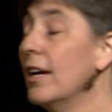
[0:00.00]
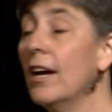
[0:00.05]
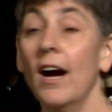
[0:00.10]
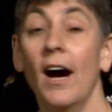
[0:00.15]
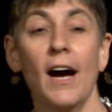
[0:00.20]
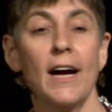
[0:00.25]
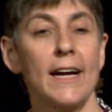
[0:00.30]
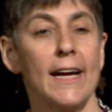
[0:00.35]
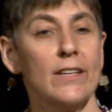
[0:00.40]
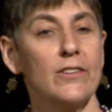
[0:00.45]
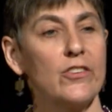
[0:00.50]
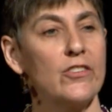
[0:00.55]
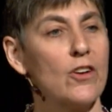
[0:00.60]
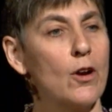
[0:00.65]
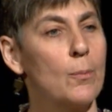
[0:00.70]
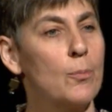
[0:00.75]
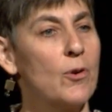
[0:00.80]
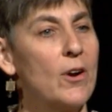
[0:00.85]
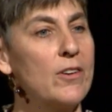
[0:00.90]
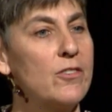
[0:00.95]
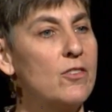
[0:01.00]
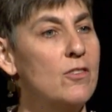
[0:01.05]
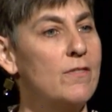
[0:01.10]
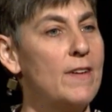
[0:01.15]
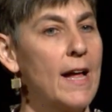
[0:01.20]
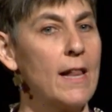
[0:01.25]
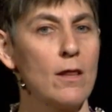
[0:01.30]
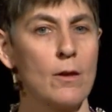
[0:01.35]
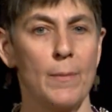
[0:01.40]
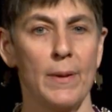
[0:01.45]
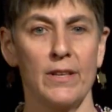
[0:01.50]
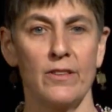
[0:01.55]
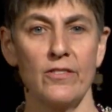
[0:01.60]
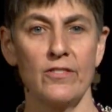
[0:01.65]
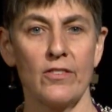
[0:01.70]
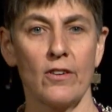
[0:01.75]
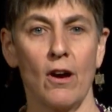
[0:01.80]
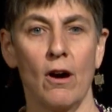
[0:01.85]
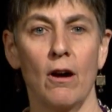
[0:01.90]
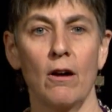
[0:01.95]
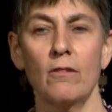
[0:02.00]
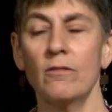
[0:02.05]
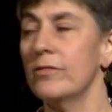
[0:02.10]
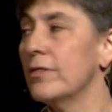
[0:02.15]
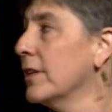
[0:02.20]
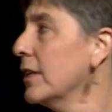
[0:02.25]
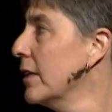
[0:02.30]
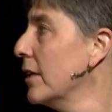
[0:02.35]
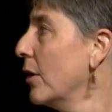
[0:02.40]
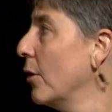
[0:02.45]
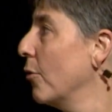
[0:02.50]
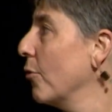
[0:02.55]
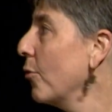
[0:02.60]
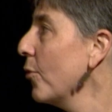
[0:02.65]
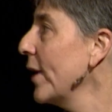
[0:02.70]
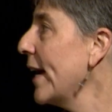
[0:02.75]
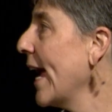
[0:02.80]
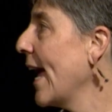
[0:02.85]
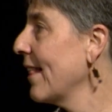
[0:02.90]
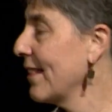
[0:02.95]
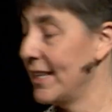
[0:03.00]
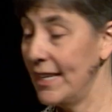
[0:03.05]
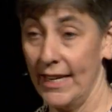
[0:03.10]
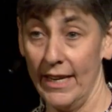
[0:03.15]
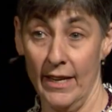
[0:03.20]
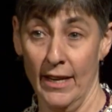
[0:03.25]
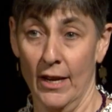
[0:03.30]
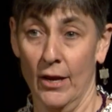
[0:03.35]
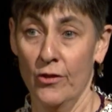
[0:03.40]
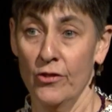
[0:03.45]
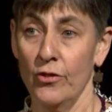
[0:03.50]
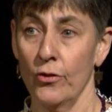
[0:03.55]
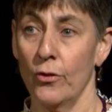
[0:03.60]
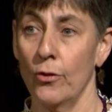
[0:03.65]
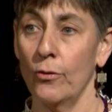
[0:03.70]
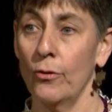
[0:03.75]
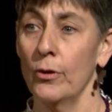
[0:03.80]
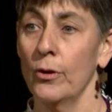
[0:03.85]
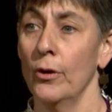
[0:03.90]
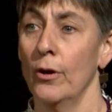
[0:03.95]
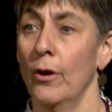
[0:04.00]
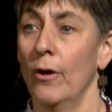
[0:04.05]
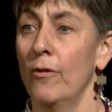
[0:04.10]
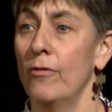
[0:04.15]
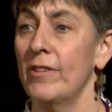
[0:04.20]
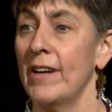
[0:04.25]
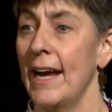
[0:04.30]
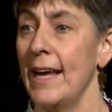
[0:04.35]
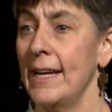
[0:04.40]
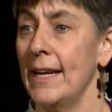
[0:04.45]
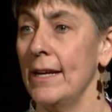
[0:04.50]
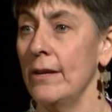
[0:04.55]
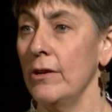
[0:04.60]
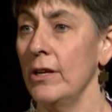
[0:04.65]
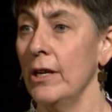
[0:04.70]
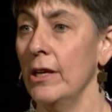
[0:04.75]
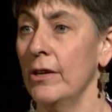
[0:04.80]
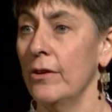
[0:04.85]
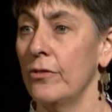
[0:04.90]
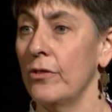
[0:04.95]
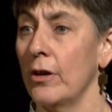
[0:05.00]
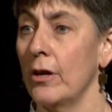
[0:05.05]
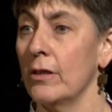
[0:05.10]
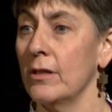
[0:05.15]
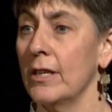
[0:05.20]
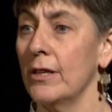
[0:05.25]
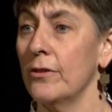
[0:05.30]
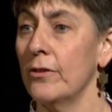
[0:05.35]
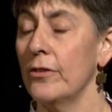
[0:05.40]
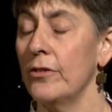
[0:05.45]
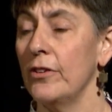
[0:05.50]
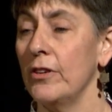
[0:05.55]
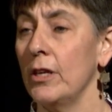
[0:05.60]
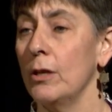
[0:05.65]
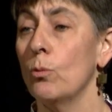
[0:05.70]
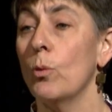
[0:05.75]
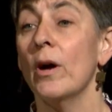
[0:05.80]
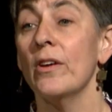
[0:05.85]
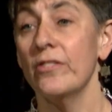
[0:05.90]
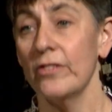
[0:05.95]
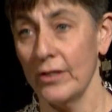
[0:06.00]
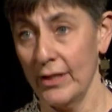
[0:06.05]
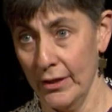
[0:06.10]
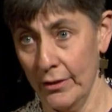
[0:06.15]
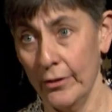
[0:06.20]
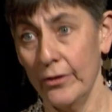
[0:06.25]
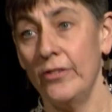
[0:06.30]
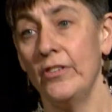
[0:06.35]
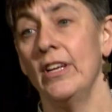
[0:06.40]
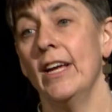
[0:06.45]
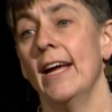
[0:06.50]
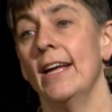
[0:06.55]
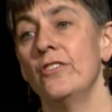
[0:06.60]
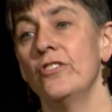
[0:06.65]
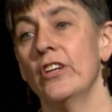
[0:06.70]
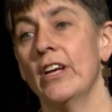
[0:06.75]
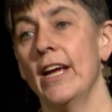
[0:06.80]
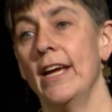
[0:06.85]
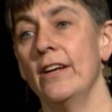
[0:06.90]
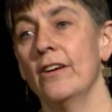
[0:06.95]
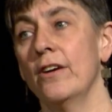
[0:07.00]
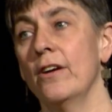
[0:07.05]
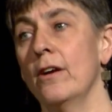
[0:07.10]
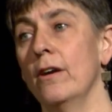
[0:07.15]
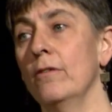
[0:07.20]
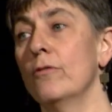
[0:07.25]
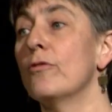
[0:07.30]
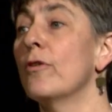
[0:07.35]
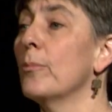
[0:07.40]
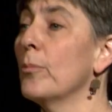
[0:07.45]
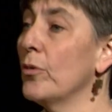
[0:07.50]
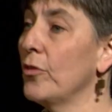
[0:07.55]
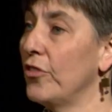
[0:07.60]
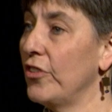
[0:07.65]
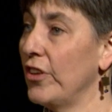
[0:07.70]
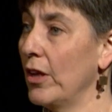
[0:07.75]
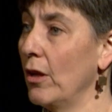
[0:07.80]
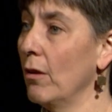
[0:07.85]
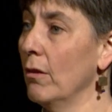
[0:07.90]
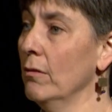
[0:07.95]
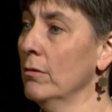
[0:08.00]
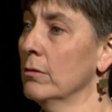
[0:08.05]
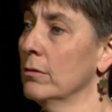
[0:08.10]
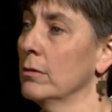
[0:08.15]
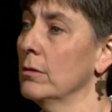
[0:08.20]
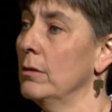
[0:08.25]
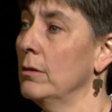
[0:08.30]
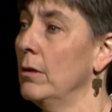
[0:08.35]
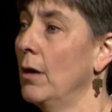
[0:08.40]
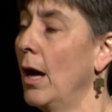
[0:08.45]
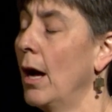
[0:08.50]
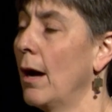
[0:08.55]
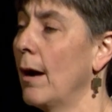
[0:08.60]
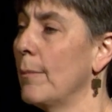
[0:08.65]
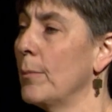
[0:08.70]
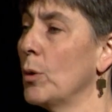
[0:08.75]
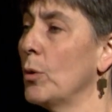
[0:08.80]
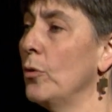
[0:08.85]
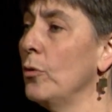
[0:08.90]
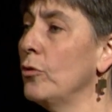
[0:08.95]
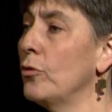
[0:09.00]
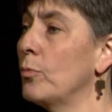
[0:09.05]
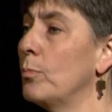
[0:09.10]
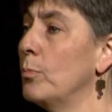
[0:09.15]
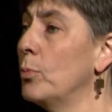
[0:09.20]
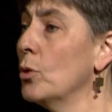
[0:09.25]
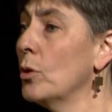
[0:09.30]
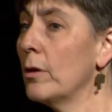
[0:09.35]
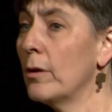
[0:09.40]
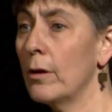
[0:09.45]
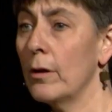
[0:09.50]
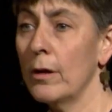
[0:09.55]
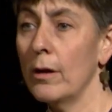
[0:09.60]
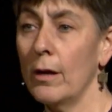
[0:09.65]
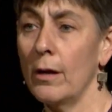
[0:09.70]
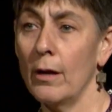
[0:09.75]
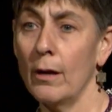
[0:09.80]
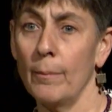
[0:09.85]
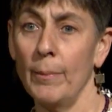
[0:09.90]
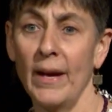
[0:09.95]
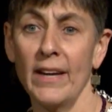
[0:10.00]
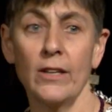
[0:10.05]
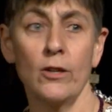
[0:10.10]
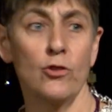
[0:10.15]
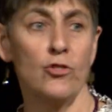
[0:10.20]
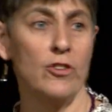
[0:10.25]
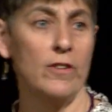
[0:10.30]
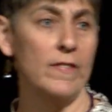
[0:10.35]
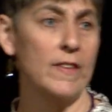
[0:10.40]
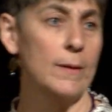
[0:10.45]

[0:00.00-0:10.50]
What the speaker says: against oppressive elements of reality. So Freire was a literacy educator from Brazil, whose book, Pedagogy of the